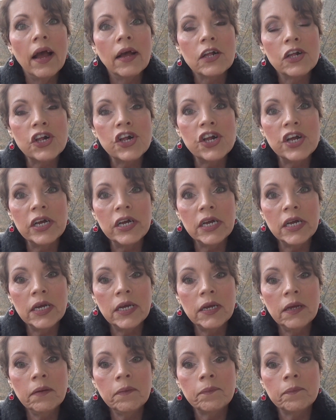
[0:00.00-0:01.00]

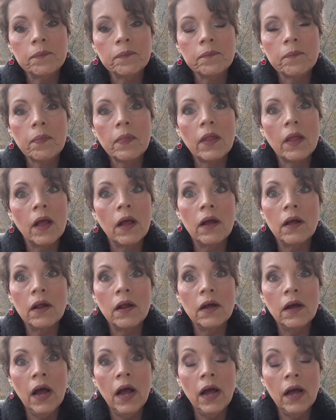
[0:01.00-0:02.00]
She
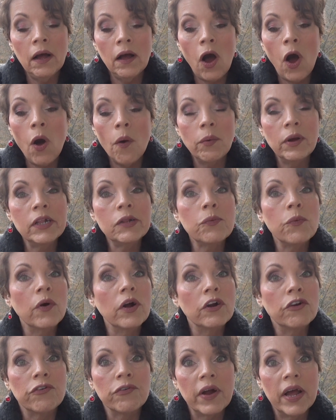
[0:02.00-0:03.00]
always
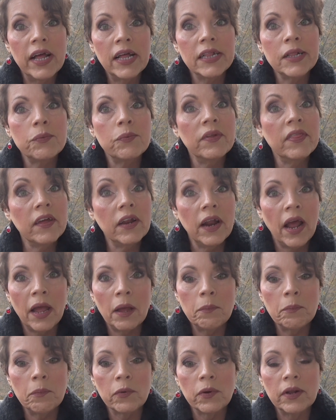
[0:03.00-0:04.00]
wore a dress with an
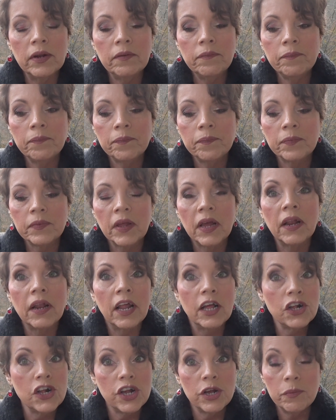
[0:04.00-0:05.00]
apron,
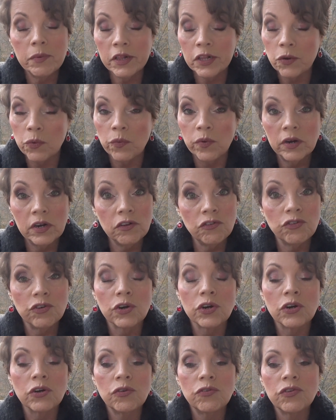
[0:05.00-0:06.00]
unless she was going to
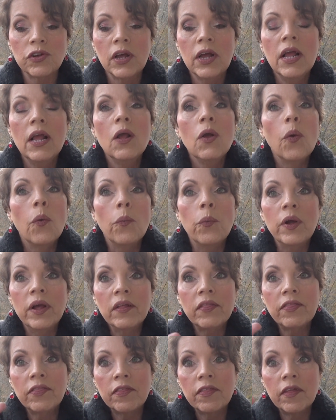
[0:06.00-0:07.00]
church,
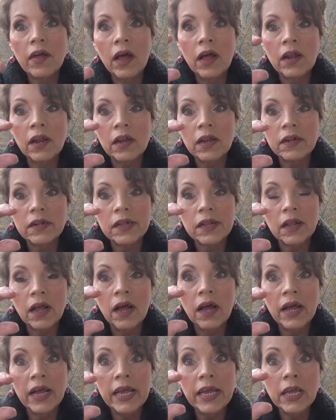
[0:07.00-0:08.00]
with
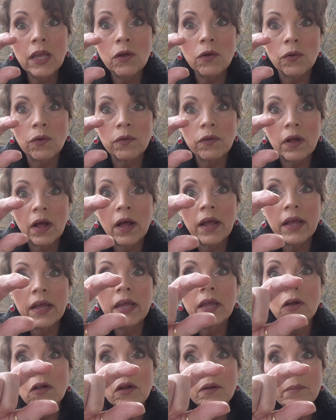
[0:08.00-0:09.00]
a
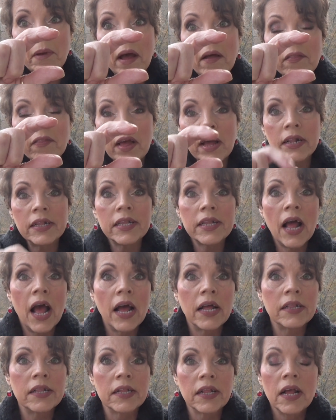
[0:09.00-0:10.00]
heel about that
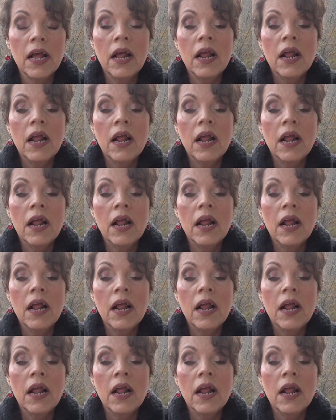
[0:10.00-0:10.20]
size.